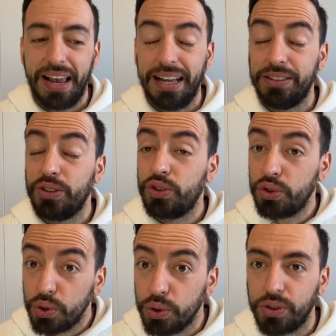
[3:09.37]
can
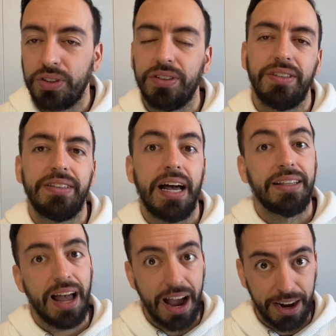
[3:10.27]
suit
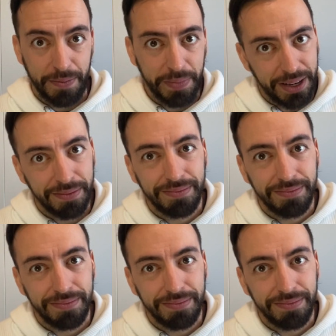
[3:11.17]
that army.